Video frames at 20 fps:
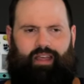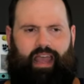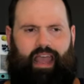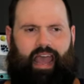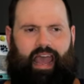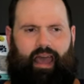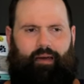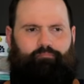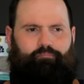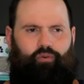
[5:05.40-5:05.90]

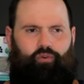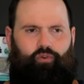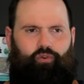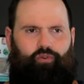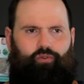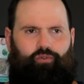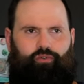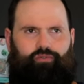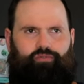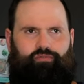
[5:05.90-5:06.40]

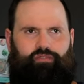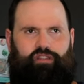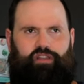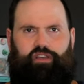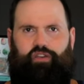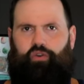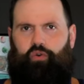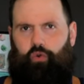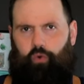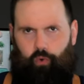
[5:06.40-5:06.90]
apple
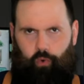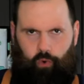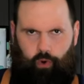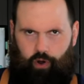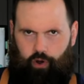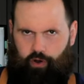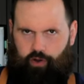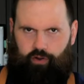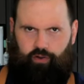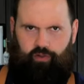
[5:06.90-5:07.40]

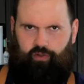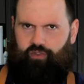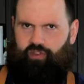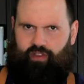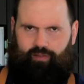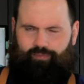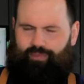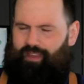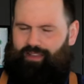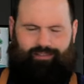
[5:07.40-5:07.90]
liqueur or
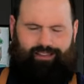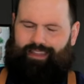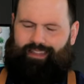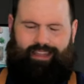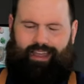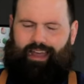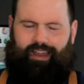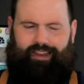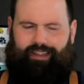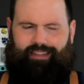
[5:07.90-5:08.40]
something like
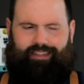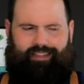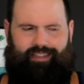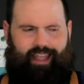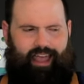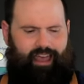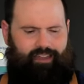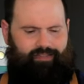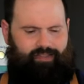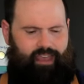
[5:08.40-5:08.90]
that. It's
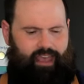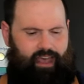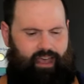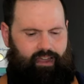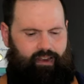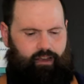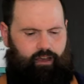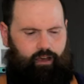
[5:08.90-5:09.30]
not that.